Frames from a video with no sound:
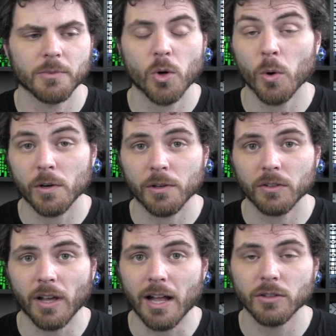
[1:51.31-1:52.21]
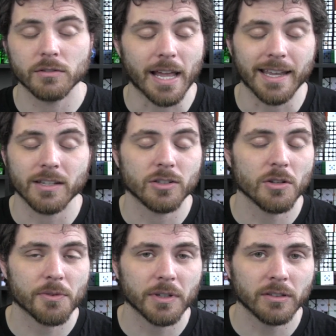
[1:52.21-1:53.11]
Corners, I can
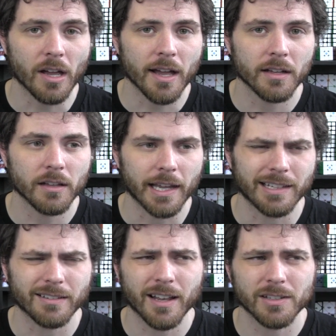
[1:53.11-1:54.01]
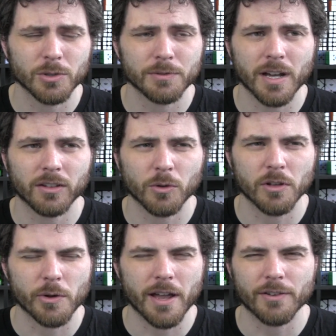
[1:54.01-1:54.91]
do 3-style. I can kind of do a Roscoe,
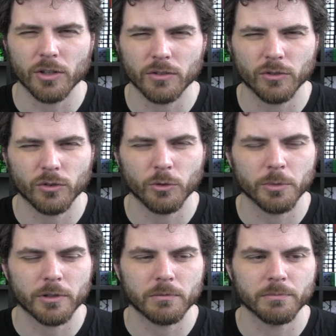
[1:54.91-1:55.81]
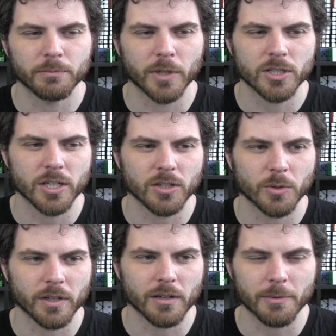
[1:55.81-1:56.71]
although I haven't looked super much
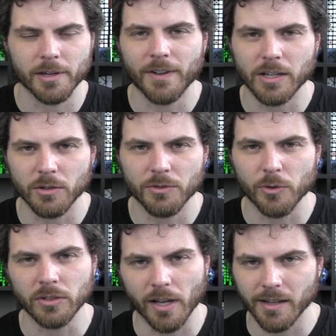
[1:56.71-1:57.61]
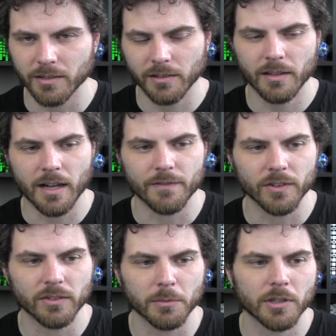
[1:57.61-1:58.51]
into it. But if I can do 3-style, it's kind of
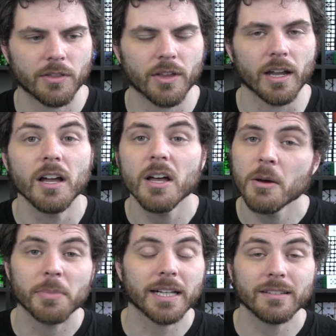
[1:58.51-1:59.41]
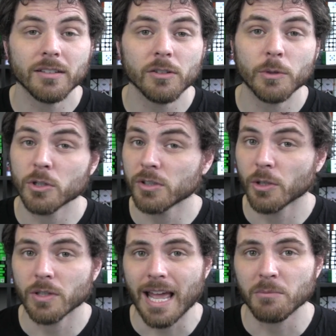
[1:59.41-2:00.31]
a similar thing. But I still usually
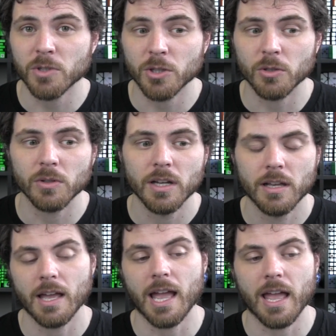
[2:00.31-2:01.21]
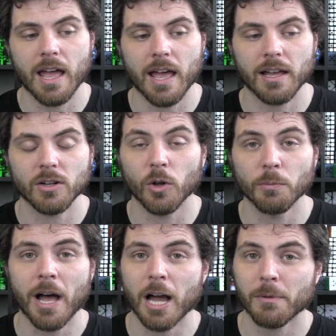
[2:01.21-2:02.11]
go to M2 and
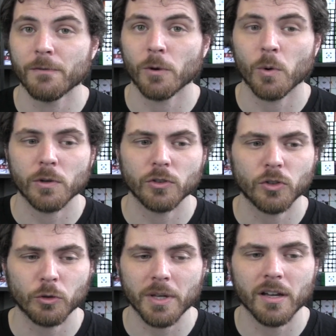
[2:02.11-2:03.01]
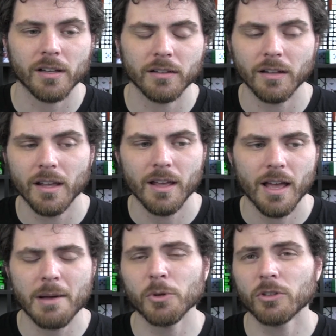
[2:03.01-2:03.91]
Old Pachman for corners because
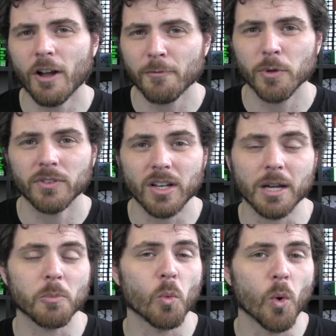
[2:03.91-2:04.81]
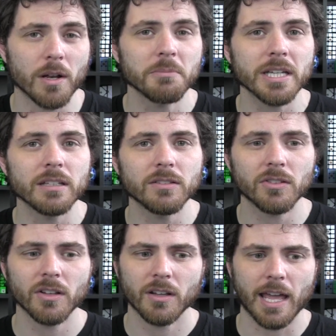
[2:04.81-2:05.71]
I'm most comfortable setting up one
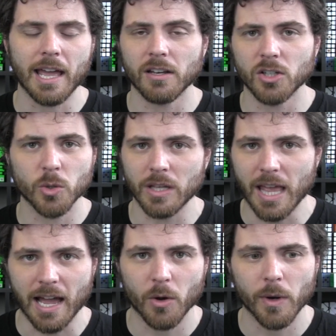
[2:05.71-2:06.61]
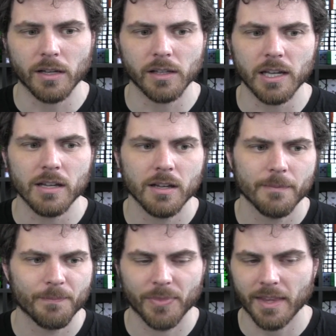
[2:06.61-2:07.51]
piece and doing that quickly.
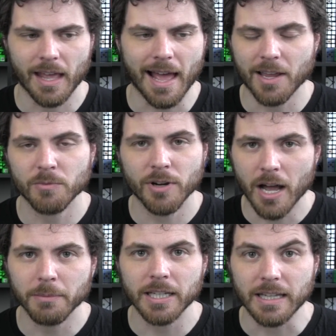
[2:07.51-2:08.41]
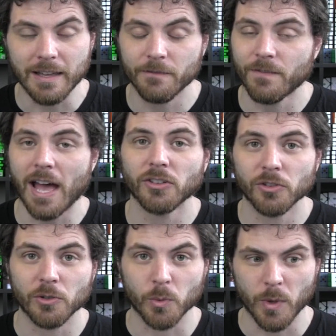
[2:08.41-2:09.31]
I could probably get
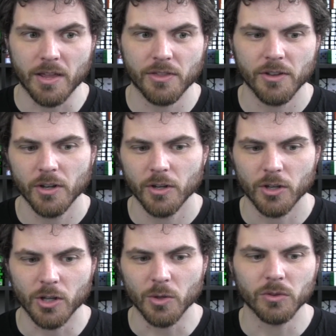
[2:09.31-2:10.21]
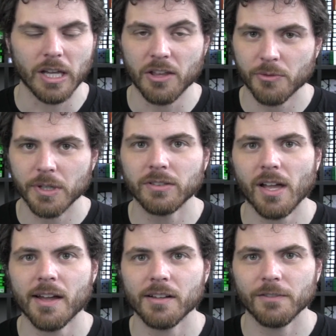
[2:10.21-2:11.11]
faster with using
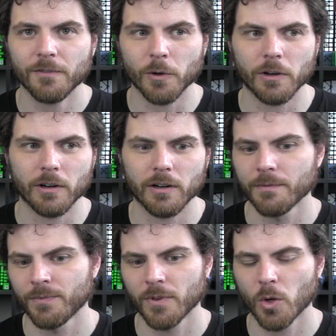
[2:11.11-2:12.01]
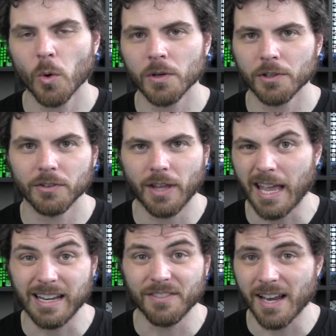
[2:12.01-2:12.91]
3-style for corners
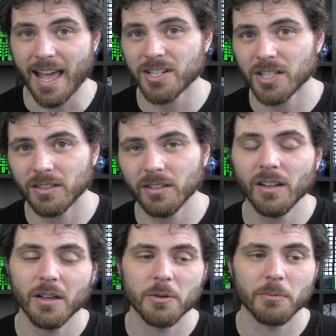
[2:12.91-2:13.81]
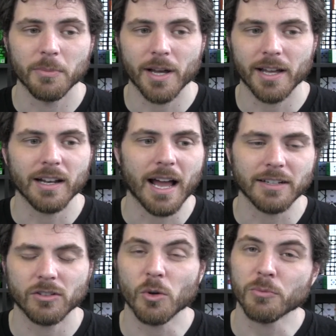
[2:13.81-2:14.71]
and even edges, but I
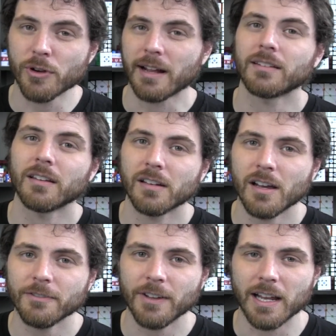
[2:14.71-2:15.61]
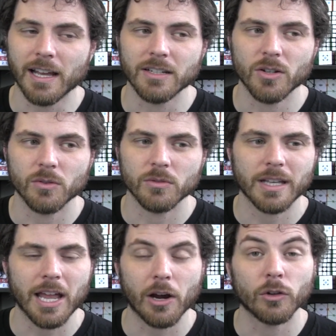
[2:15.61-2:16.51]
just don't practice it enough and I don't
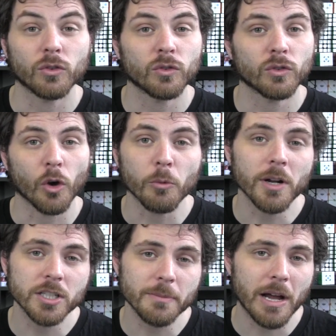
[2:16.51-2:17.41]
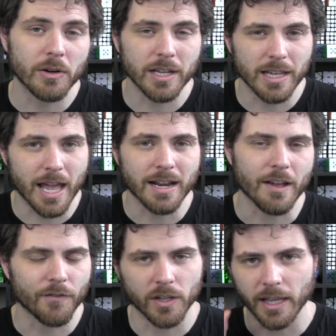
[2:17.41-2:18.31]
care so much about it yet.
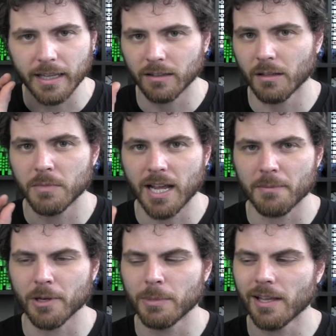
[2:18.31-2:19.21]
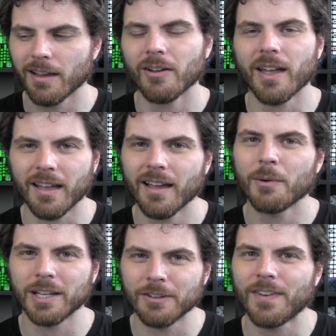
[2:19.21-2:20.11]
I feel like at someday I'm going to be like, okay, I
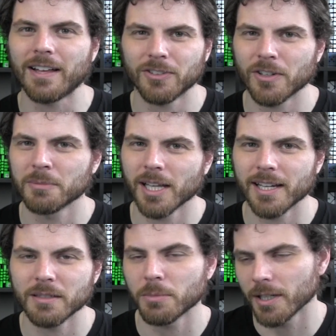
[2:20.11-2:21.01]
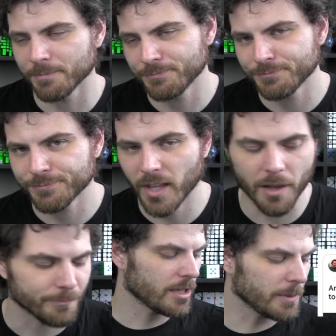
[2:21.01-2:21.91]
want to get faster at blind. But
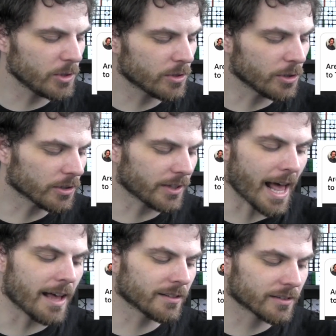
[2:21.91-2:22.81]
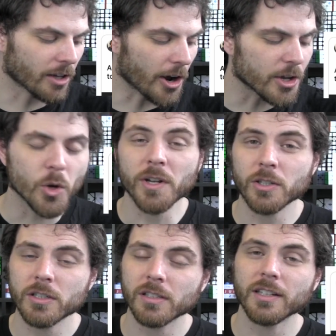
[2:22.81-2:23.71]
yeah. W. Colks asks, are you going
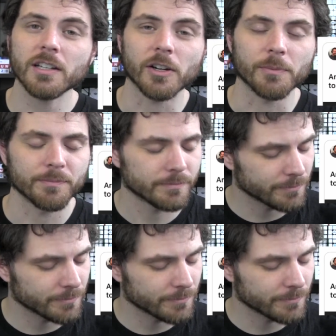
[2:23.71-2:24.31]
to Toledo?